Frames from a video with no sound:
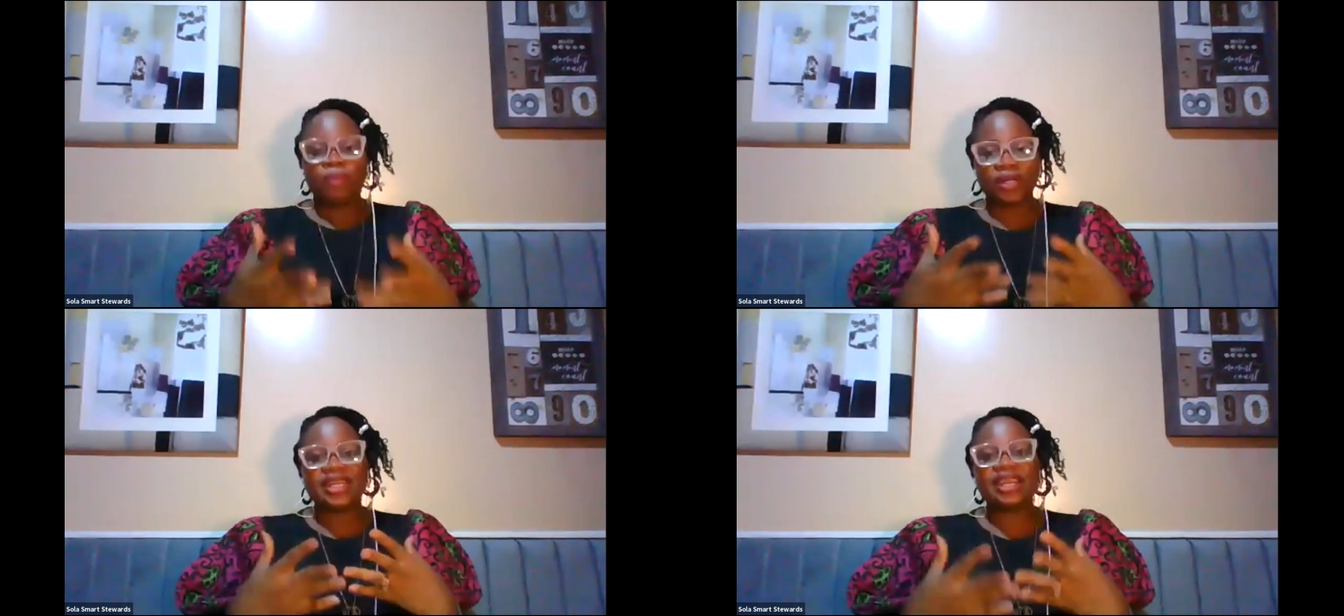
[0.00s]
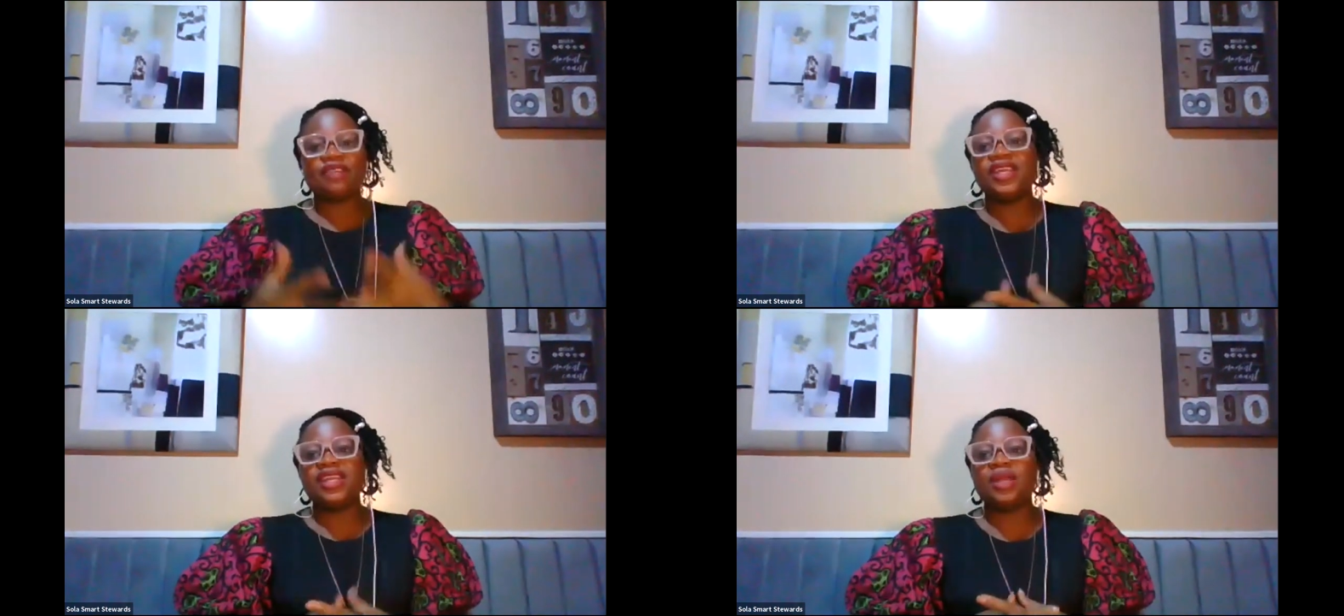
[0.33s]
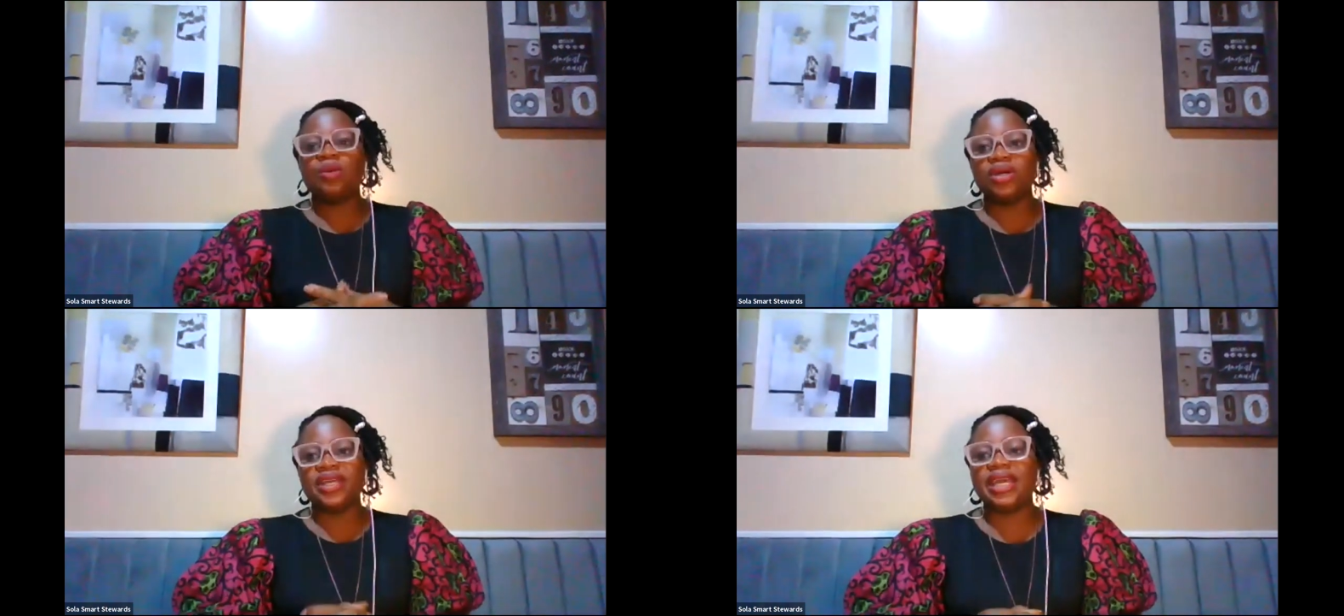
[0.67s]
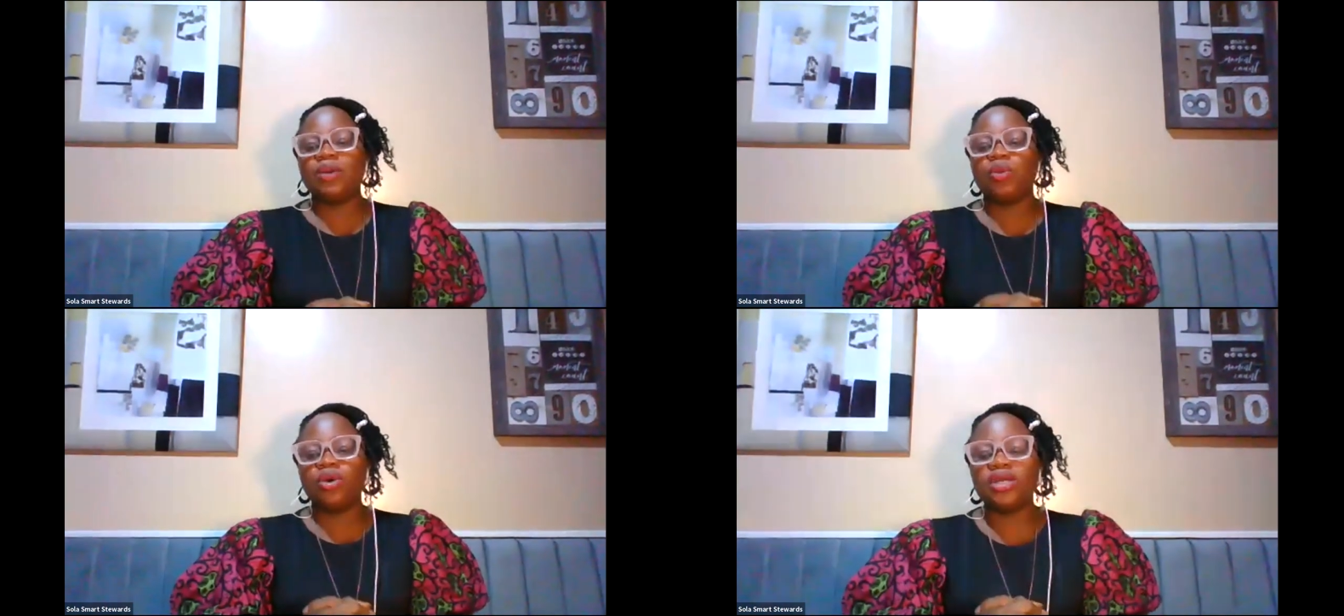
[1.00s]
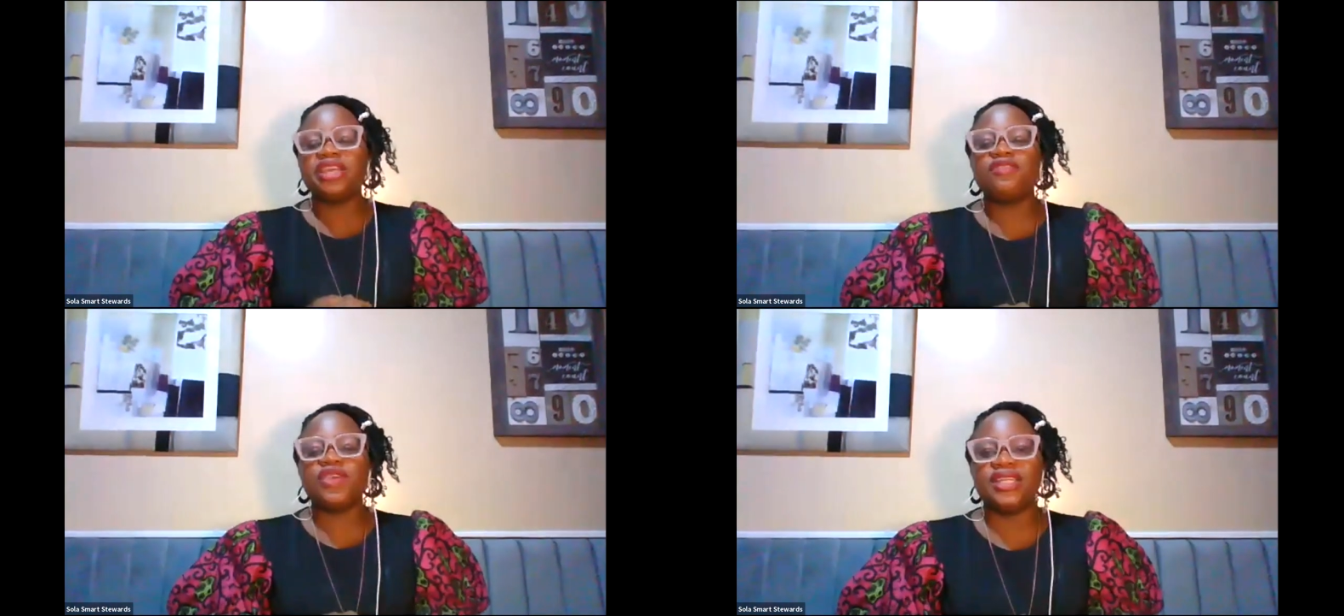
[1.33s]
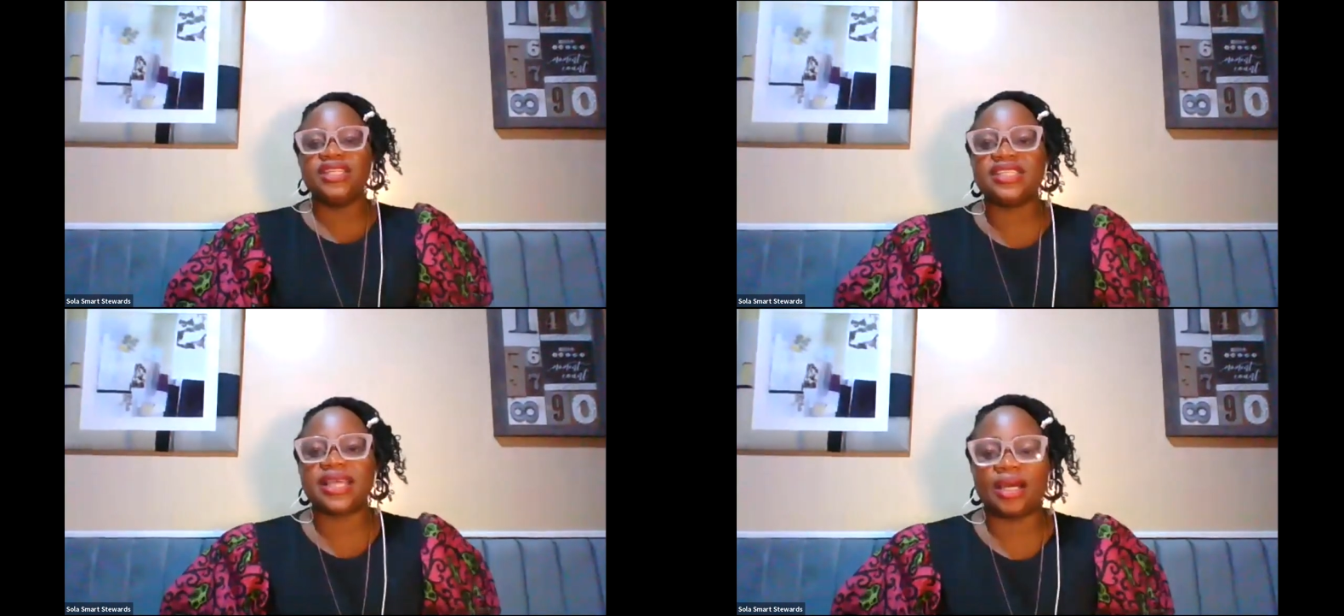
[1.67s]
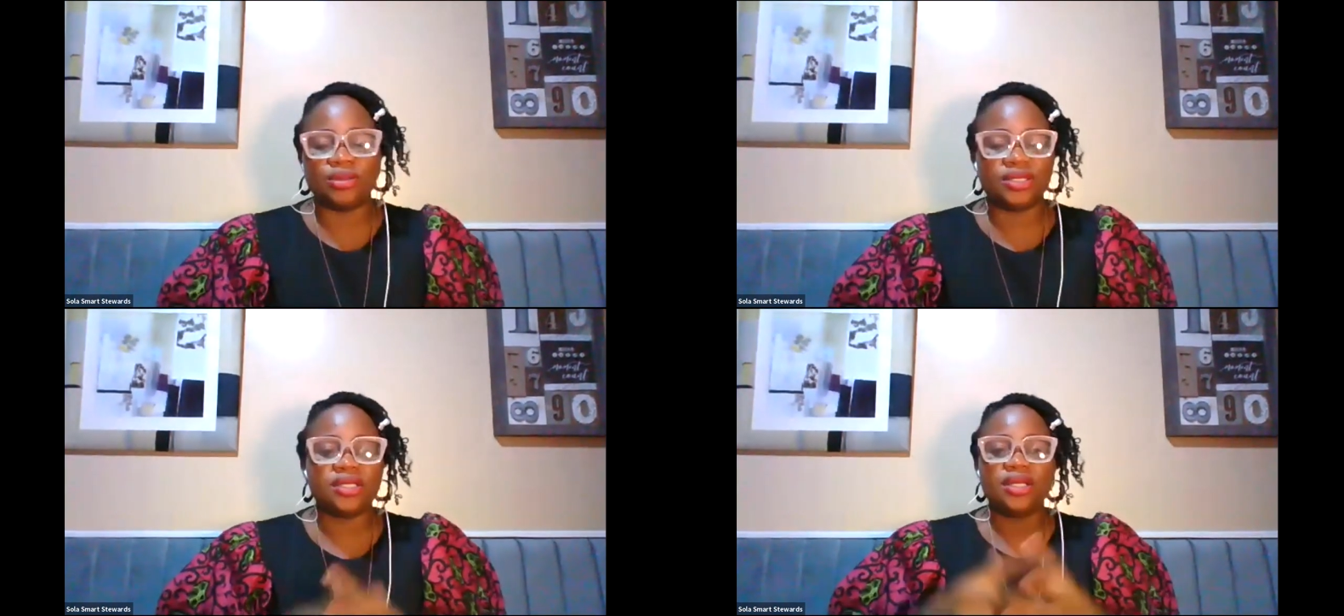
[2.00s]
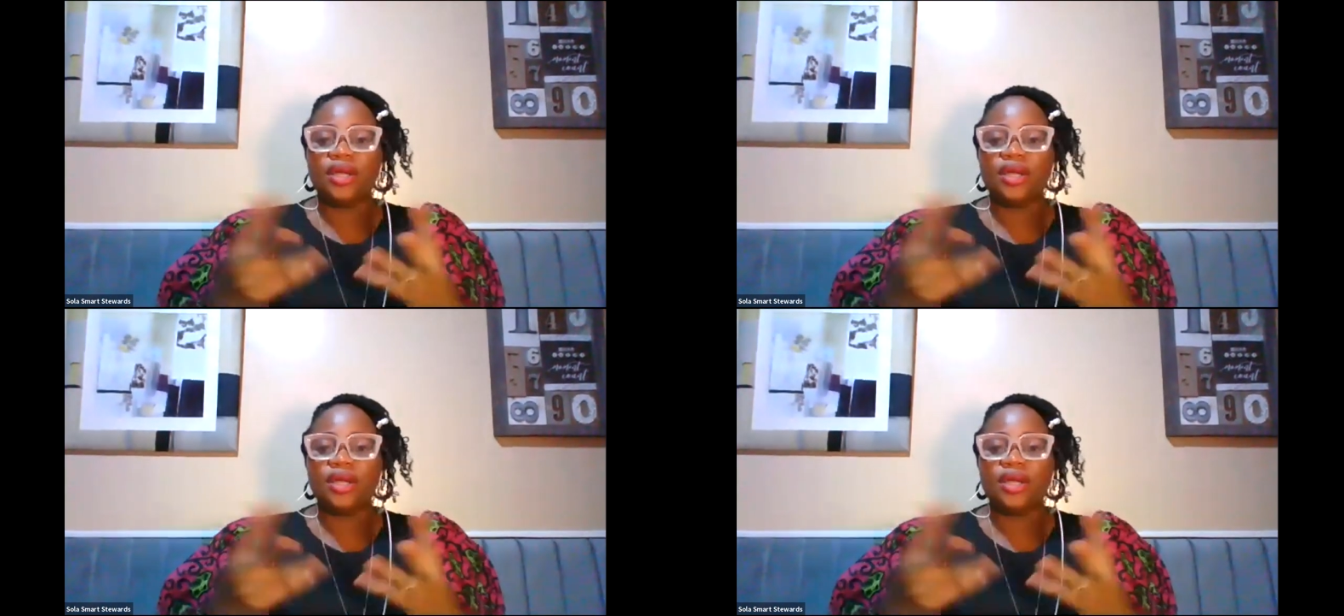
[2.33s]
But definitely will give you a discount.